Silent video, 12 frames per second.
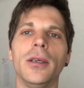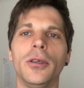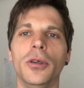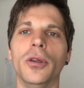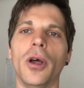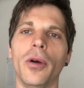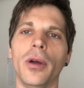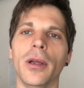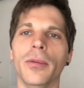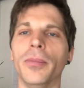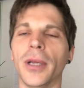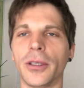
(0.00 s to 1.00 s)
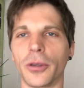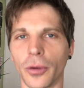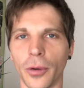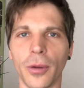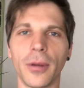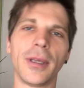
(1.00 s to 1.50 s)
In
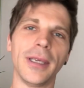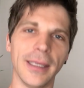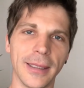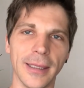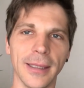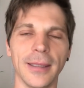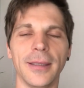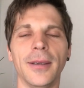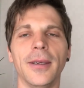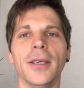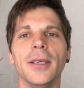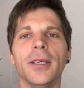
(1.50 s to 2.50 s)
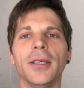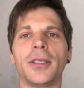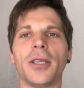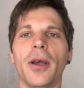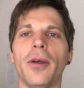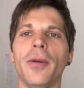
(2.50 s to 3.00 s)
Builderall it is. So